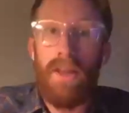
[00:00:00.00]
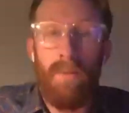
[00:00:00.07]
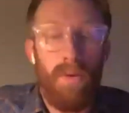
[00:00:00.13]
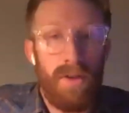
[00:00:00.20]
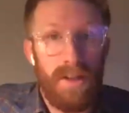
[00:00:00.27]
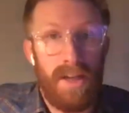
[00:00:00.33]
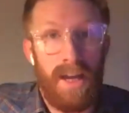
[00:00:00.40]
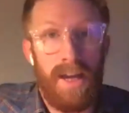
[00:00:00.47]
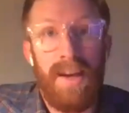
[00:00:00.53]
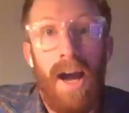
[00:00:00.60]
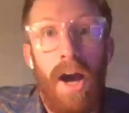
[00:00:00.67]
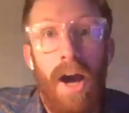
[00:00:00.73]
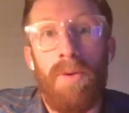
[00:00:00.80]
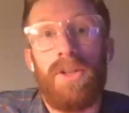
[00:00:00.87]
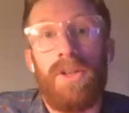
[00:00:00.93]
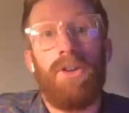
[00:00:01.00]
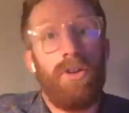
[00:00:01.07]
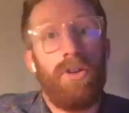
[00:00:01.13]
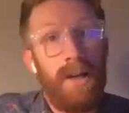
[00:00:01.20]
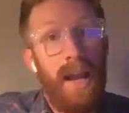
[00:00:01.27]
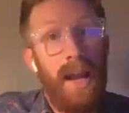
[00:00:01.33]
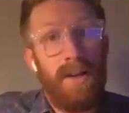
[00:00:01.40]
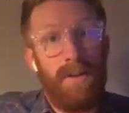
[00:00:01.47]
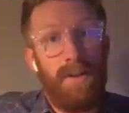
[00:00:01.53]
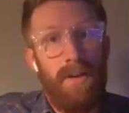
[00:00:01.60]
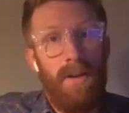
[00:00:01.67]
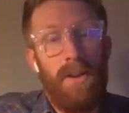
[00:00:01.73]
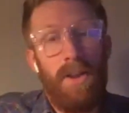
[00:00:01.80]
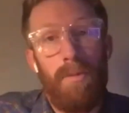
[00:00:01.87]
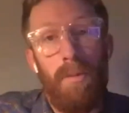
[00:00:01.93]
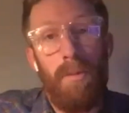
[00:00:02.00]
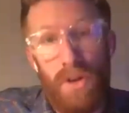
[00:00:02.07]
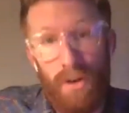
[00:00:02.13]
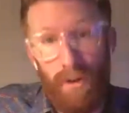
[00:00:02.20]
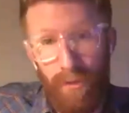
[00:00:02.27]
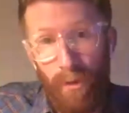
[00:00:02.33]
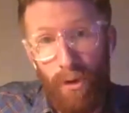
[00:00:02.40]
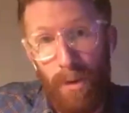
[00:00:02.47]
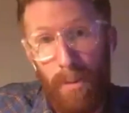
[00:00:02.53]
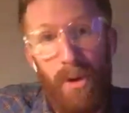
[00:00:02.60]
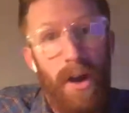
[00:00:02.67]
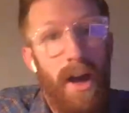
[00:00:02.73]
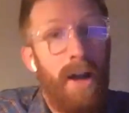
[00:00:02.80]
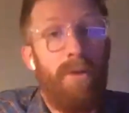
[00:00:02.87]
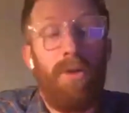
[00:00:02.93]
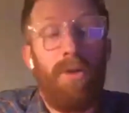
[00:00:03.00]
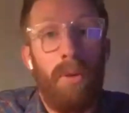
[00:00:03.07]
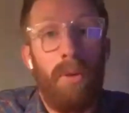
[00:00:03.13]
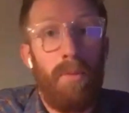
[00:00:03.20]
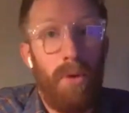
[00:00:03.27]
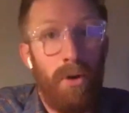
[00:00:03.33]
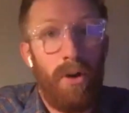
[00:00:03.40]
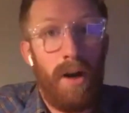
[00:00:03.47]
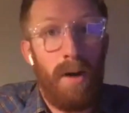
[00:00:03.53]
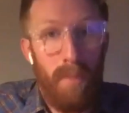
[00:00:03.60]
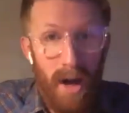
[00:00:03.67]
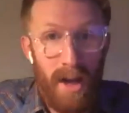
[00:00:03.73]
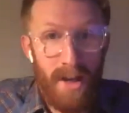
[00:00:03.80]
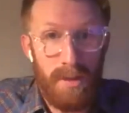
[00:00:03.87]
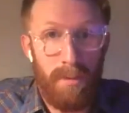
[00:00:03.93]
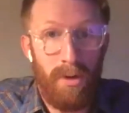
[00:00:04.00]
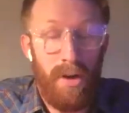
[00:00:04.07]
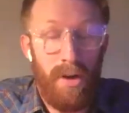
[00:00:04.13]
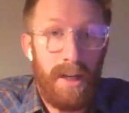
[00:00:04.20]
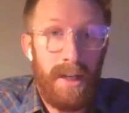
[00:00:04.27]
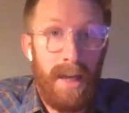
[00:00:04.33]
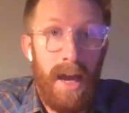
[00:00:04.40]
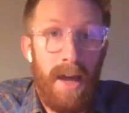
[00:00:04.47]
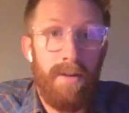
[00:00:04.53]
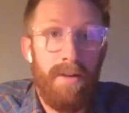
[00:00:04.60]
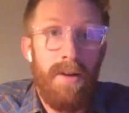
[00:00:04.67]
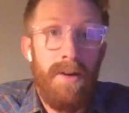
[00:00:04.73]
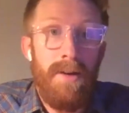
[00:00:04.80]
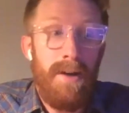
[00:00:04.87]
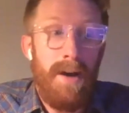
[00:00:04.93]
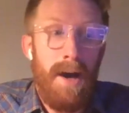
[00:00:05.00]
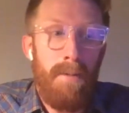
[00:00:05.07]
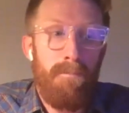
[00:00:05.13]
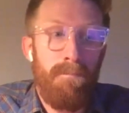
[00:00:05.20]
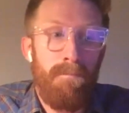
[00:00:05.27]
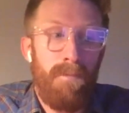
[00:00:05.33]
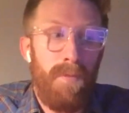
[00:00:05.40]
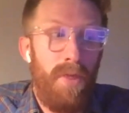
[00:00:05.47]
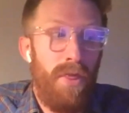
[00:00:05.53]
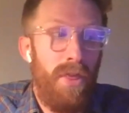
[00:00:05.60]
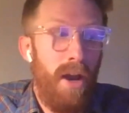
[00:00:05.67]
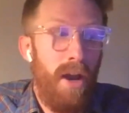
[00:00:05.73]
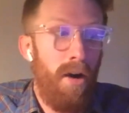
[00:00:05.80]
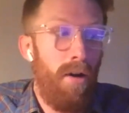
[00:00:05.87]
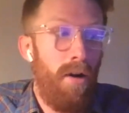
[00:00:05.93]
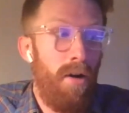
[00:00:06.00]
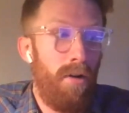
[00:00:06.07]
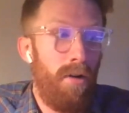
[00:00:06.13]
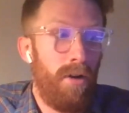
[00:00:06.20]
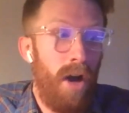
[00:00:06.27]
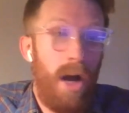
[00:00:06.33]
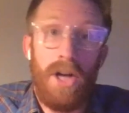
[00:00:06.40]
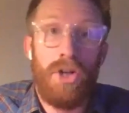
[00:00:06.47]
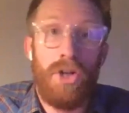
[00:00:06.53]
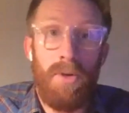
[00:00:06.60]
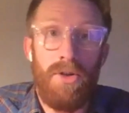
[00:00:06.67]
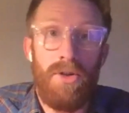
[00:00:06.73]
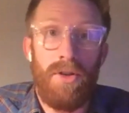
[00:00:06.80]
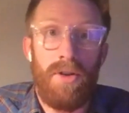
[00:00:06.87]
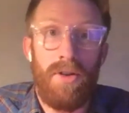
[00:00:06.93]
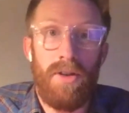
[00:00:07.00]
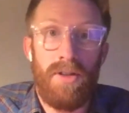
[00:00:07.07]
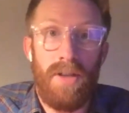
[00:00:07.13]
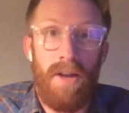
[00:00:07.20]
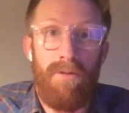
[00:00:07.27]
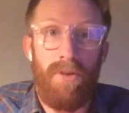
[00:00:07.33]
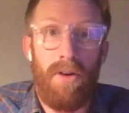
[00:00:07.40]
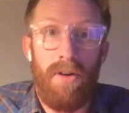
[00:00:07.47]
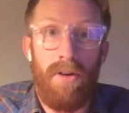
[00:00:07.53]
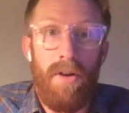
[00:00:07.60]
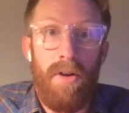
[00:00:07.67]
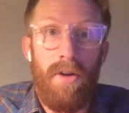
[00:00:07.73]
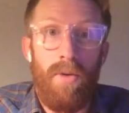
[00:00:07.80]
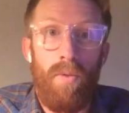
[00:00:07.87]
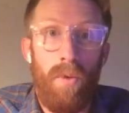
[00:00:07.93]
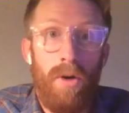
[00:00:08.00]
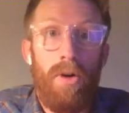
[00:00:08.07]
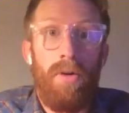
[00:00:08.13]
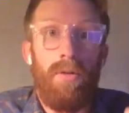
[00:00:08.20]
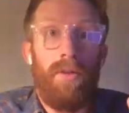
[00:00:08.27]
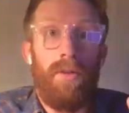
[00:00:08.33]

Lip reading: them once again to help us create the most affordable, equitable program possible. And again, their contribution to this effort will